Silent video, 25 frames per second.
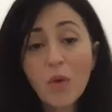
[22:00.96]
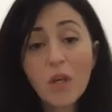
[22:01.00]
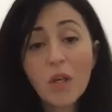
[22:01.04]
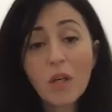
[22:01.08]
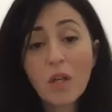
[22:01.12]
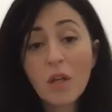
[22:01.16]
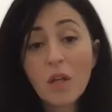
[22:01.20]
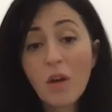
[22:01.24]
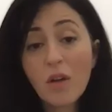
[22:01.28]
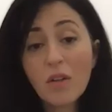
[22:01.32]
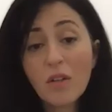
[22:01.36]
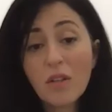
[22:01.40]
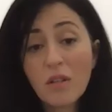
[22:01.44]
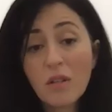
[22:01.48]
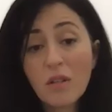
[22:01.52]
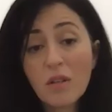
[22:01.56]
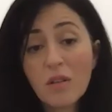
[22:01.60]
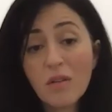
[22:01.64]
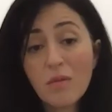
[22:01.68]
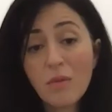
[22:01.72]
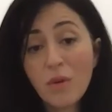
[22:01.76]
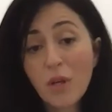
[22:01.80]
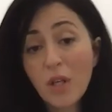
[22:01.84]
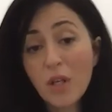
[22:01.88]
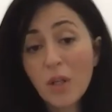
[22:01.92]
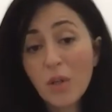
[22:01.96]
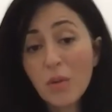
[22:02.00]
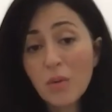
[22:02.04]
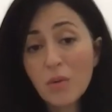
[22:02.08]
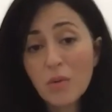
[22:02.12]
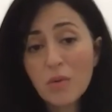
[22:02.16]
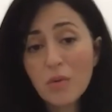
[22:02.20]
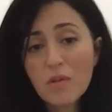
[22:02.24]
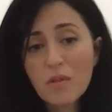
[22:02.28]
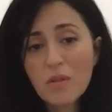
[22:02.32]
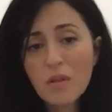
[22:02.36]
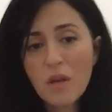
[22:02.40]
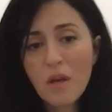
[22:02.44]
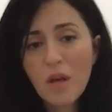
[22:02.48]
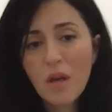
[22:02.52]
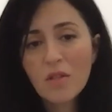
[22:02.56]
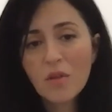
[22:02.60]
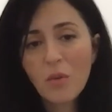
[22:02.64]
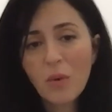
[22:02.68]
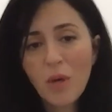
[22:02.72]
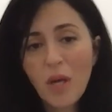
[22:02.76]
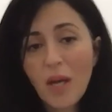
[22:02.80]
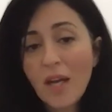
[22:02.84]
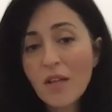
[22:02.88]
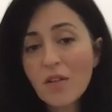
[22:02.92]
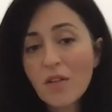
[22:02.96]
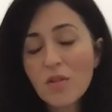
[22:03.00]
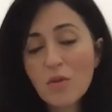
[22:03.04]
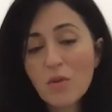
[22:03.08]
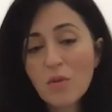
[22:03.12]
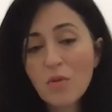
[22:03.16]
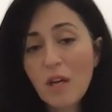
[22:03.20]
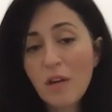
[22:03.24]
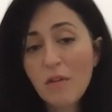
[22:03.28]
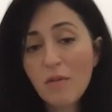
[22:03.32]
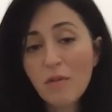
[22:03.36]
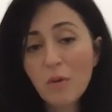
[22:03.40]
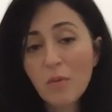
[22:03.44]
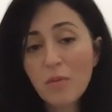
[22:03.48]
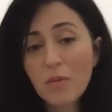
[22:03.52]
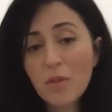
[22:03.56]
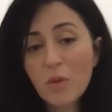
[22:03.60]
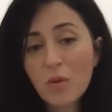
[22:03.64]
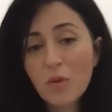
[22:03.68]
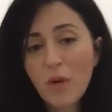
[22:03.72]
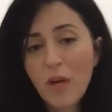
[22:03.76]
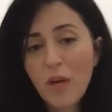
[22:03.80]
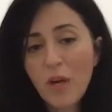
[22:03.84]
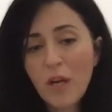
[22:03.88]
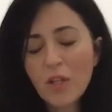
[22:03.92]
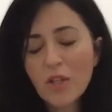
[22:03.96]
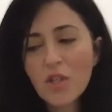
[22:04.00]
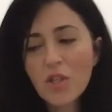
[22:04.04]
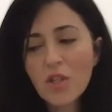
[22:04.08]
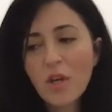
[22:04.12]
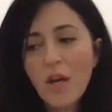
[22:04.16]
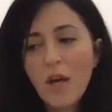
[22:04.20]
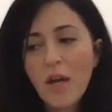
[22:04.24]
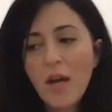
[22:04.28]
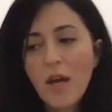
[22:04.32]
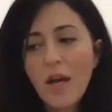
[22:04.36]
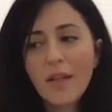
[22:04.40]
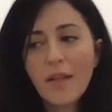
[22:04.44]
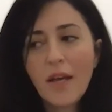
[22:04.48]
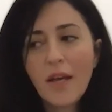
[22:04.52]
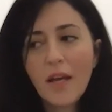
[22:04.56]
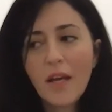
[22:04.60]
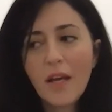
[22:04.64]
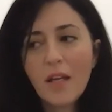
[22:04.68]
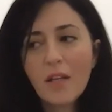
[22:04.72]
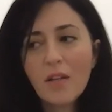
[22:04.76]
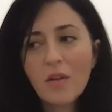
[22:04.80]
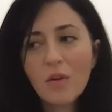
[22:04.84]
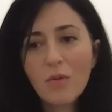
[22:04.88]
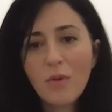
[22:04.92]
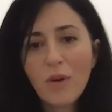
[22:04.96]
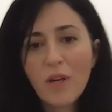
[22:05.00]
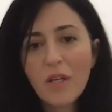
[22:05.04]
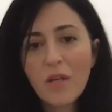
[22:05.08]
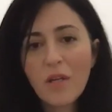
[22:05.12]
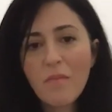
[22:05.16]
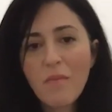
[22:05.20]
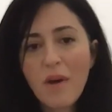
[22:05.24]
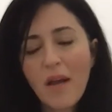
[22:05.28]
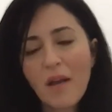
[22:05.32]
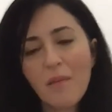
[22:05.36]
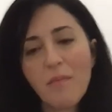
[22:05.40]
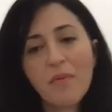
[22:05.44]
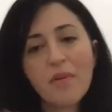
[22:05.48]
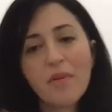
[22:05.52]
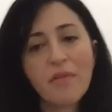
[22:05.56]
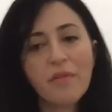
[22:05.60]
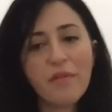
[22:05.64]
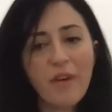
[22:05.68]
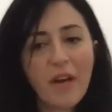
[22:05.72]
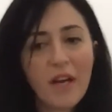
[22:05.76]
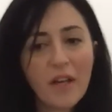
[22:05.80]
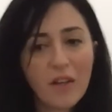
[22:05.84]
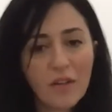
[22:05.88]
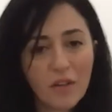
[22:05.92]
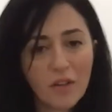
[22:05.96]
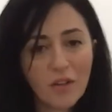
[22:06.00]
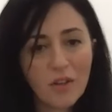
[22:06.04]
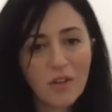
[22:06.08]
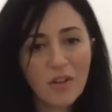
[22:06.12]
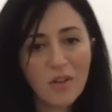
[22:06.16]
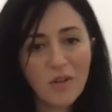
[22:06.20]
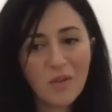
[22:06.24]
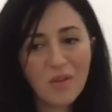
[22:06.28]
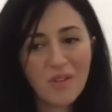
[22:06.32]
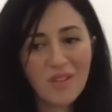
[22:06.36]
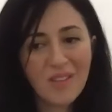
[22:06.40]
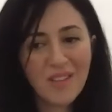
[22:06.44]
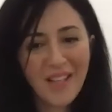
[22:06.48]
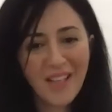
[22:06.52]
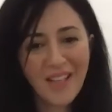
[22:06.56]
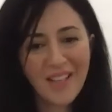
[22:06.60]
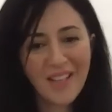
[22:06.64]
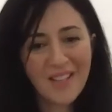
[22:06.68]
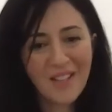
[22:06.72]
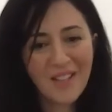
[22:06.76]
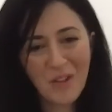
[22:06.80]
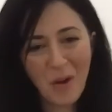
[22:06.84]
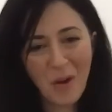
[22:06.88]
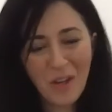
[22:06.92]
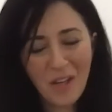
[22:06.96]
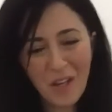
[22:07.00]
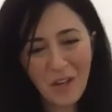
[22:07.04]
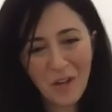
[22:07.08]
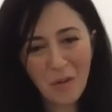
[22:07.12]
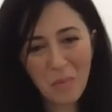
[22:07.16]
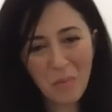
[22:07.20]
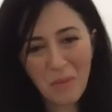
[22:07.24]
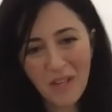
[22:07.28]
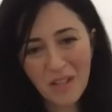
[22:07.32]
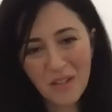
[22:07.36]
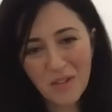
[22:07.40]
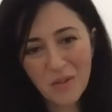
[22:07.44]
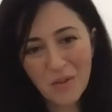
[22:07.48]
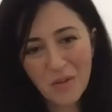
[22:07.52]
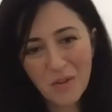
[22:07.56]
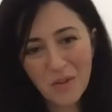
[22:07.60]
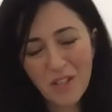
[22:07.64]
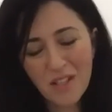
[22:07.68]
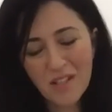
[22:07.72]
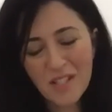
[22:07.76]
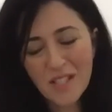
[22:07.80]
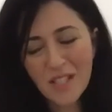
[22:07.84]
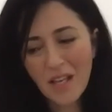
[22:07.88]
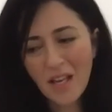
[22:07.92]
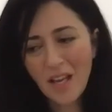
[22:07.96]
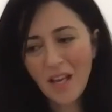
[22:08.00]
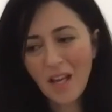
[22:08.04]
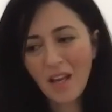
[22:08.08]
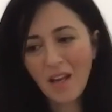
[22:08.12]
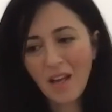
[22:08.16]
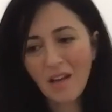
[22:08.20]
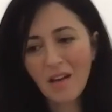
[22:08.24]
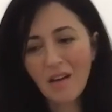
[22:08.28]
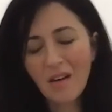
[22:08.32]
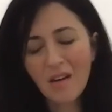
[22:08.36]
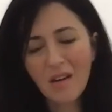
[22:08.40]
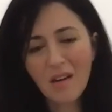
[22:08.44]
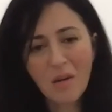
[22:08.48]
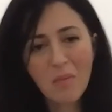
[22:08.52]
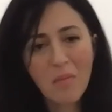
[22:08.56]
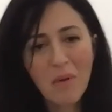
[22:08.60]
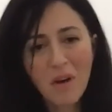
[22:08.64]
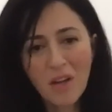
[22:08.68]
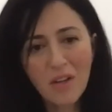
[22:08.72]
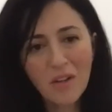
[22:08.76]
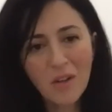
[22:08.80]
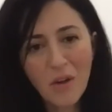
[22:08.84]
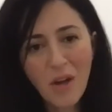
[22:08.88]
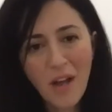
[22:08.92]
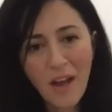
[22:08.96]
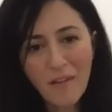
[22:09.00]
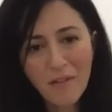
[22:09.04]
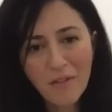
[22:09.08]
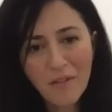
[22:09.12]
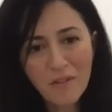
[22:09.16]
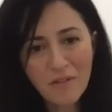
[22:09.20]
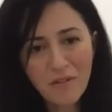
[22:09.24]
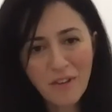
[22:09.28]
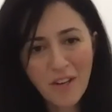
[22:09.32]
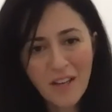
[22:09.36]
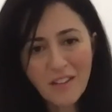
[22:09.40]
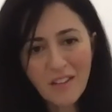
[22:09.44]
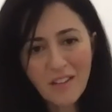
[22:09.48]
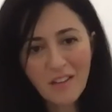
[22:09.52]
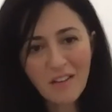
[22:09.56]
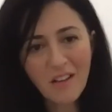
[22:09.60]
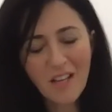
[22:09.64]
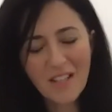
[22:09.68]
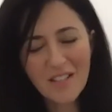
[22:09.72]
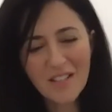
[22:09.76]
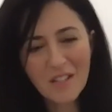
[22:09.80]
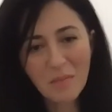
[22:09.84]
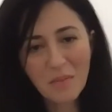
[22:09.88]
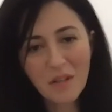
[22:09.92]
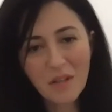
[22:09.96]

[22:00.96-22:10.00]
we cannot reuse. So we had to start from scratch. And I had already my provider knocking on my door and saying, come on, you have to finalize it,